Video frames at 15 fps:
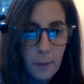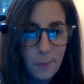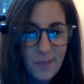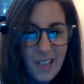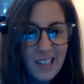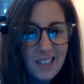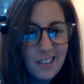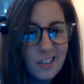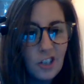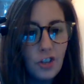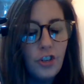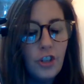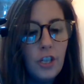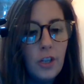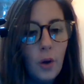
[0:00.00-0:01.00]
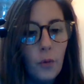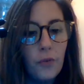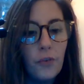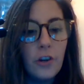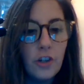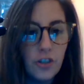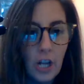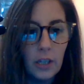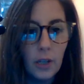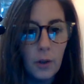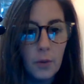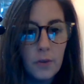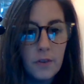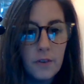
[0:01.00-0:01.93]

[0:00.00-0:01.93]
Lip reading: That's the G note for cellos.